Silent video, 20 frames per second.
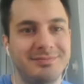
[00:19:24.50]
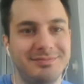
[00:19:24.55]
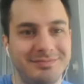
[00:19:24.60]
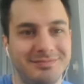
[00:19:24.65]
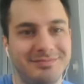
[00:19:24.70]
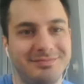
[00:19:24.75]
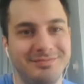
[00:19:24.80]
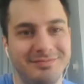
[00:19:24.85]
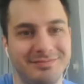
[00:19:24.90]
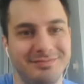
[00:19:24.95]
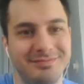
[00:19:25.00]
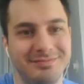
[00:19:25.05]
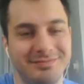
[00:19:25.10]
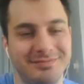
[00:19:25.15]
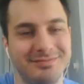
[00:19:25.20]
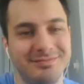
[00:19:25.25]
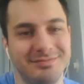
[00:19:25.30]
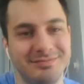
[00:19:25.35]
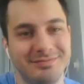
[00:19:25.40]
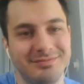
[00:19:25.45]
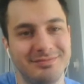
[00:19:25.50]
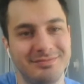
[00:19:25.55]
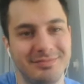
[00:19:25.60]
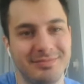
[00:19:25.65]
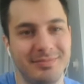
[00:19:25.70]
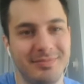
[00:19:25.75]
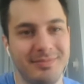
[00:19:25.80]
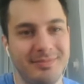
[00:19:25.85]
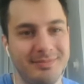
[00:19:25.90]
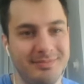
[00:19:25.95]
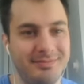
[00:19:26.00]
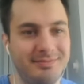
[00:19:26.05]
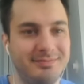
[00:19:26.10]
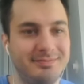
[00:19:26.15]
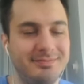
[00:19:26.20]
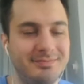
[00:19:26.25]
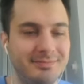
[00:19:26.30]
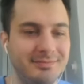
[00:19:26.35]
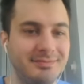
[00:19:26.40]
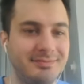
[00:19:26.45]

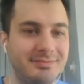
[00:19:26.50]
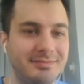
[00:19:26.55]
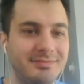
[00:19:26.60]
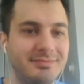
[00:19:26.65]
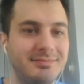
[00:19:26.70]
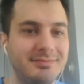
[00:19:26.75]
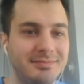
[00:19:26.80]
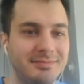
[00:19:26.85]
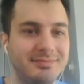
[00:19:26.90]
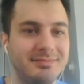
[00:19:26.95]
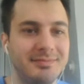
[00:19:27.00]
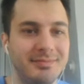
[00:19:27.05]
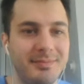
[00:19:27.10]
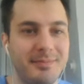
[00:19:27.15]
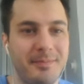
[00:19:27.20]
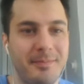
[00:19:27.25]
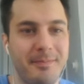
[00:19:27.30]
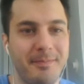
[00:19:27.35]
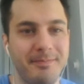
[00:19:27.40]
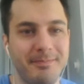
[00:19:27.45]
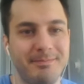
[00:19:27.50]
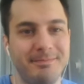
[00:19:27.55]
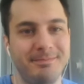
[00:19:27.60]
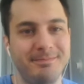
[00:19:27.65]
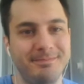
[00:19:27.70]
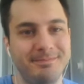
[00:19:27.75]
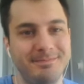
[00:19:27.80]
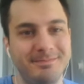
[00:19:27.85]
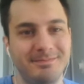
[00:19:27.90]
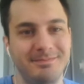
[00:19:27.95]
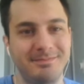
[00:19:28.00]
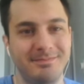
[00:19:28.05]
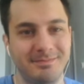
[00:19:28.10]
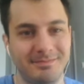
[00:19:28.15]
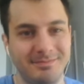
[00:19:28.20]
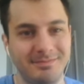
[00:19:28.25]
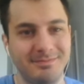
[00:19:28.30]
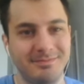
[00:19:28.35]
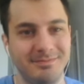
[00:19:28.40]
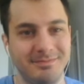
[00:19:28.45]

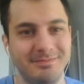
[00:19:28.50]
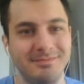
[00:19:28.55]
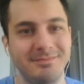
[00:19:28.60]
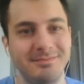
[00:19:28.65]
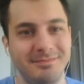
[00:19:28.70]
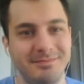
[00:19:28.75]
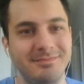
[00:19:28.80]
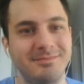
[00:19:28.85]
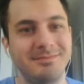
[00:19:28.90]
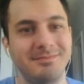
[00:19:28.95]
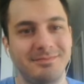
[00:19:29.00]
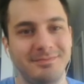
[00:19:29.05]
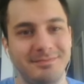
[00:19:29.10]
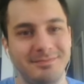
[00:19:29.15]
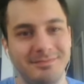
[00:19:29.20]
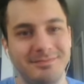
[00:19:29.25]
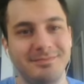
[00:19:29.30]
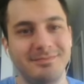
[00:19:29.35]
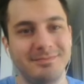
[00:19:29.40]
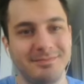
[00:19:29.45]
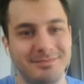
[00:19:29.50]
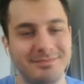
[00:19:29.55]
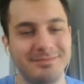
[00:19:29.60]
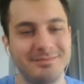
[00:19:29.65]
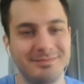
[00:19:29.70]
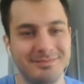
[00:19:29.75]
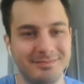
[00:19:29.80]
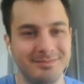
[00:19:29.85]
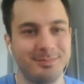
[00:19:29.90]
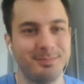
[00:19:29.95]
[no speech]